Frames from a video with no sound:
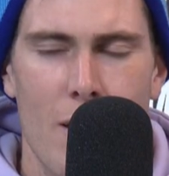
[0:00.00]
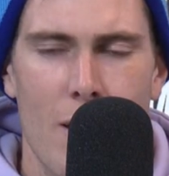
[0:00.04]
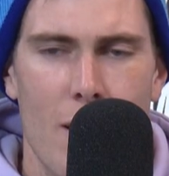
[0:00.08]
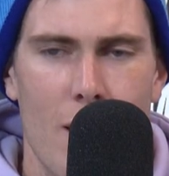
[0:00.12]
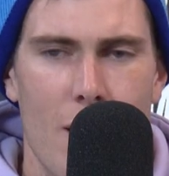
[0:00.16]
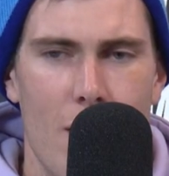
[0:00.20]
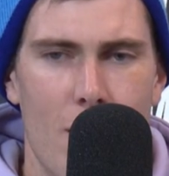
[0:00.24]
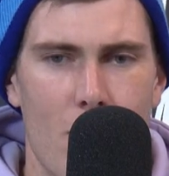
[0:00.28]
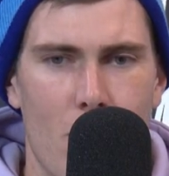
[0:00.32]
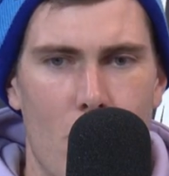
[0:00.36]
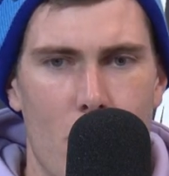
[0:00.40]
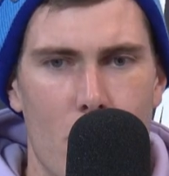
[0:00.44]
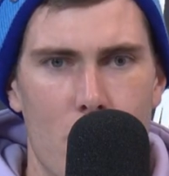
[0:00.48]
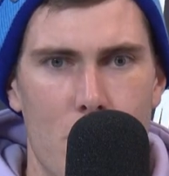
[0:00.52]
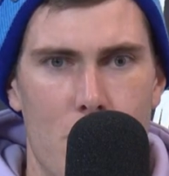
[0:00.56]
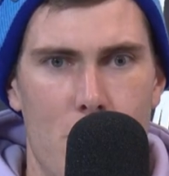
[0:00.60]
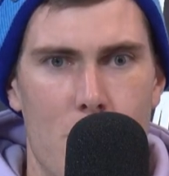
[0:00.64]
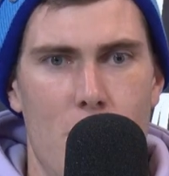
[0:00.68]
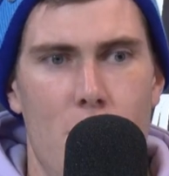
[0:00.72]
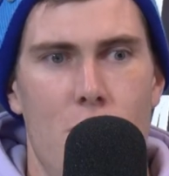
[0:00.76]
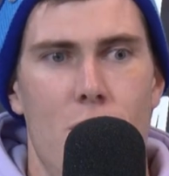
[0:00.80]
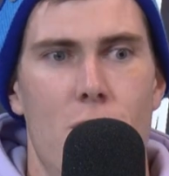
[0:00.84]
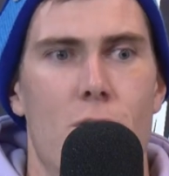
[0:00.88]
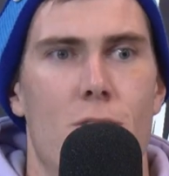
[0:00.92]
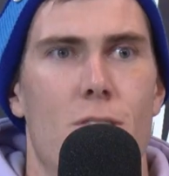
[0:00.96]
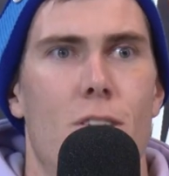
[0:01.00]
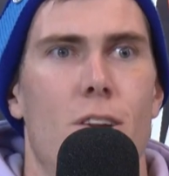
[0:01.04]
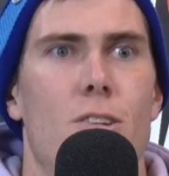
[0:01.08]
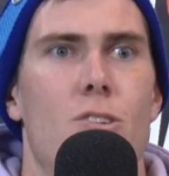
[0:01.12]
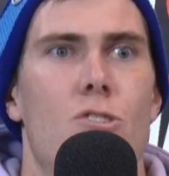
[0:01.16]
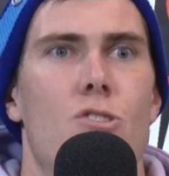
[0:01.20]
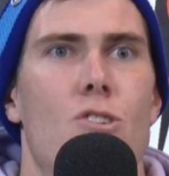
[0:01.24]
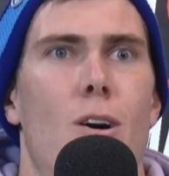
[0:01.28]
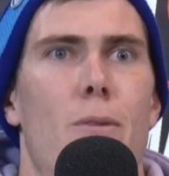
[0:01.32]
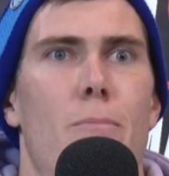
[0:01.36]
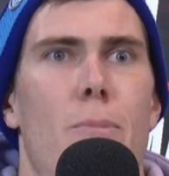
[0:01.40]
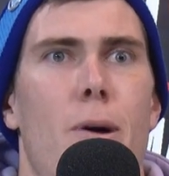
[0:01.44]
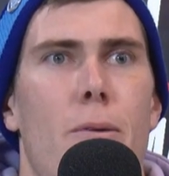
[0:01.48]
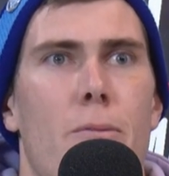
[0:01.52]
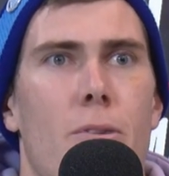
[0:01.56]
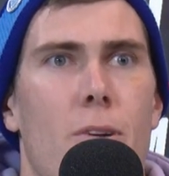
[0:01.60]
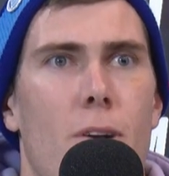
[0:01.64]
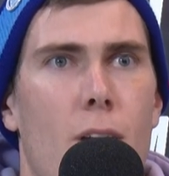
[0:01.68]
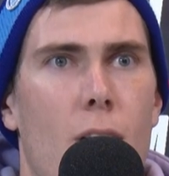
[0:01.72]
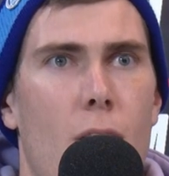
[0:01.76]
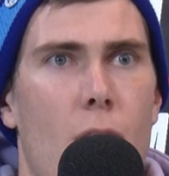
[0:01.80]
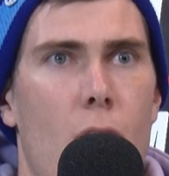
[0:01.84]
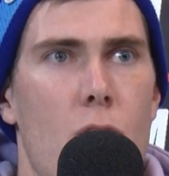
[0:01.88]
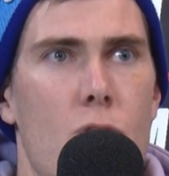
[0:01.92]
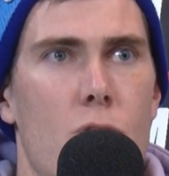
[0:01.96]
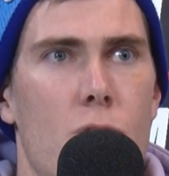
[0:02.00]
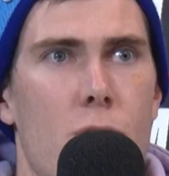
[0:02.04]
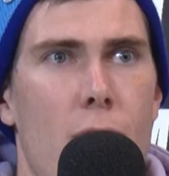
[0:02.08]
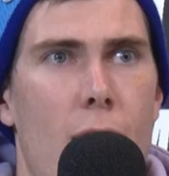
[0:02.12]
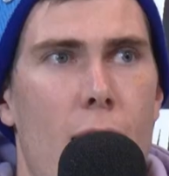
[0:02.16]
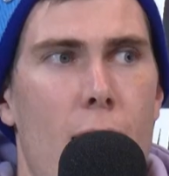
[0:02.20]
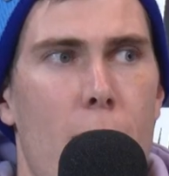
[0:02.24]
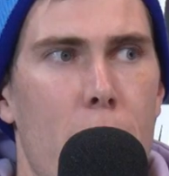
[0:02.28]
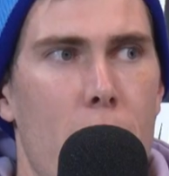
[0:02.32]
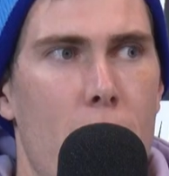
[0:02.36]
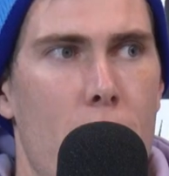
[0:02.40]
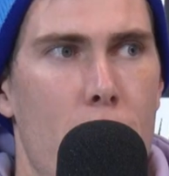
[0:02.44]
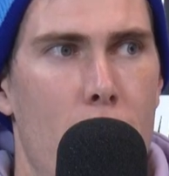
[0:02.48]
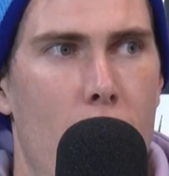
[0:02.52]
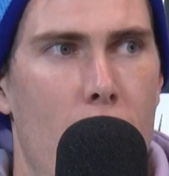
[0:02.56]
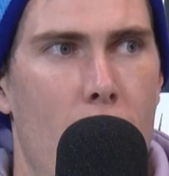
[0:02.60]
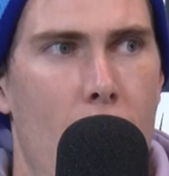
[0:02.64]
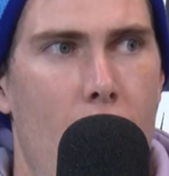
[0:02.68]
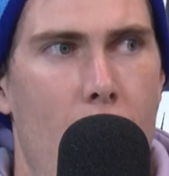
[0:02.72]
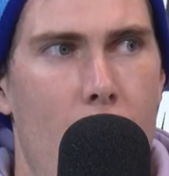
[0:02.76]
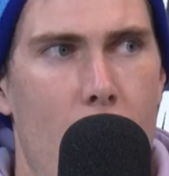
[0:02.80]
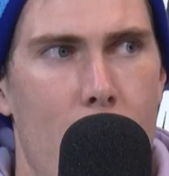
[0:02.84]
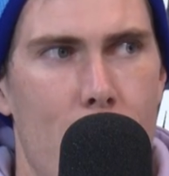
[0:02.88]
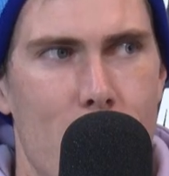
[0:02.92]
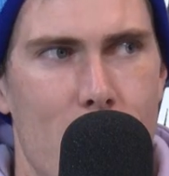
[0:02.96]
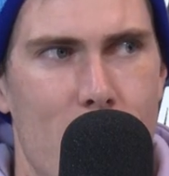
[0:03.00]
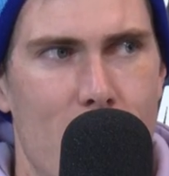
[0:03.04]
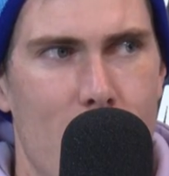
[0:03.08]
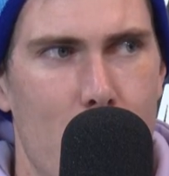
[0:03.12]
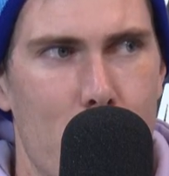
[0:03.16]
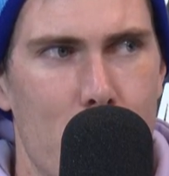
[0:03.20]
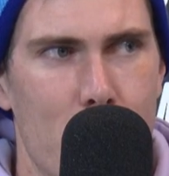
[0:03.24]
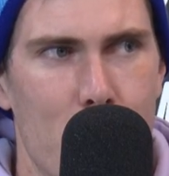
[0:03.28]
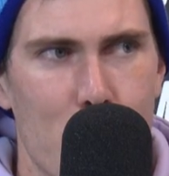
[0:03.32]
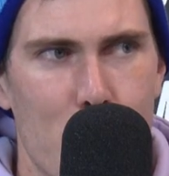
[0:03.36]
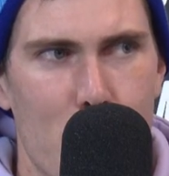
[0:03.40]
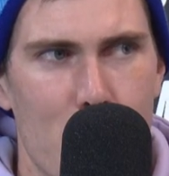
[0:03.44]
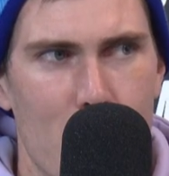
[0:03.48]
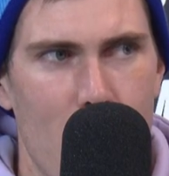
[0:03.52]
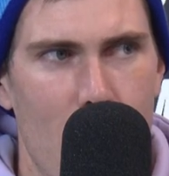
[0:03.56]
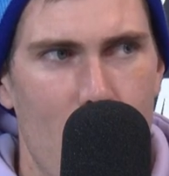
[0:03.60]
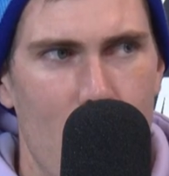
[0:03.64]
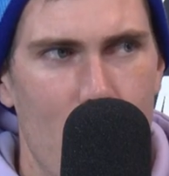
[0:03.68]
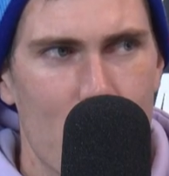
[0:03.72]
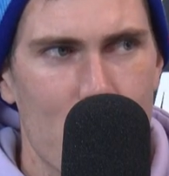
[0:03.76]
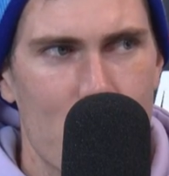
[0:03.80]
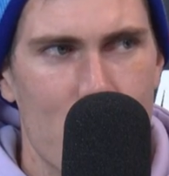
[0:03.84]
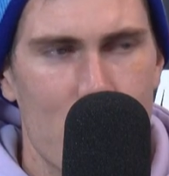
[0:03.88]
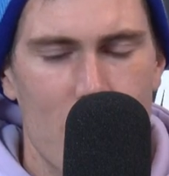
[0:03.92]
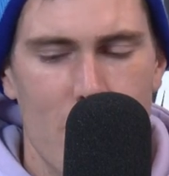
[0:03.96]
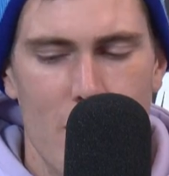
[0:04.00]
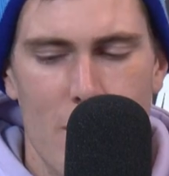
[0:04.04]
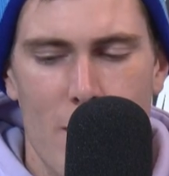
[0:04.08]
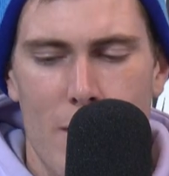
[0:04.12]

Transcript: And then all of a sudden you just like jump up and you're like, oh snap, am I half a step too close?